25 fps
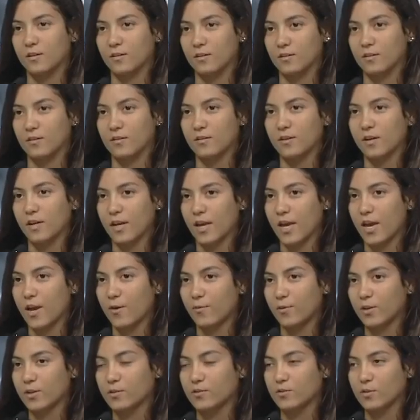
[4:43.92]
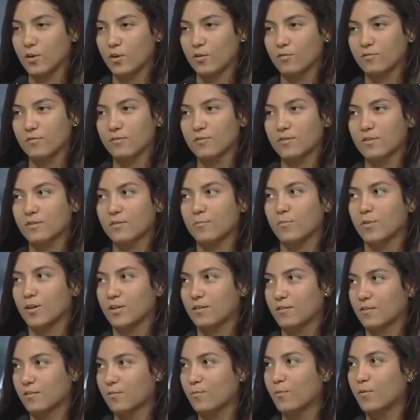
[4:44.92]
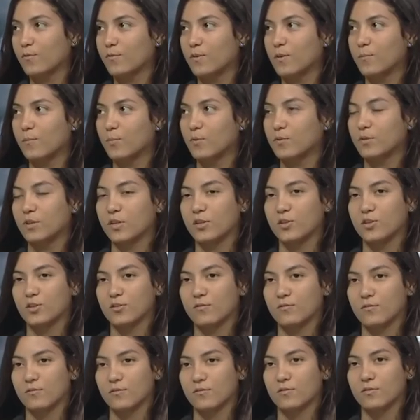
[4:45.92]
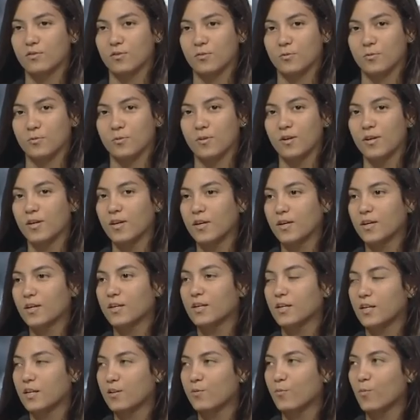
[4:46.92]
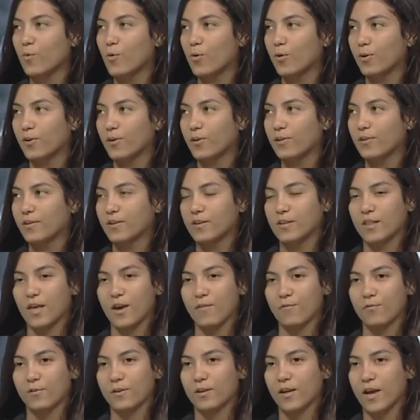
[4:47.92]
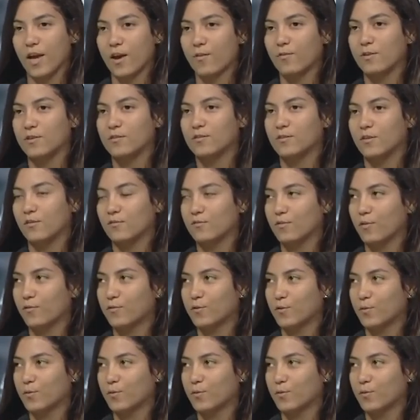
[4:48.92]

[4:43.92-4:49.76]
the arid zones, but with the potential to clean water in every arid zone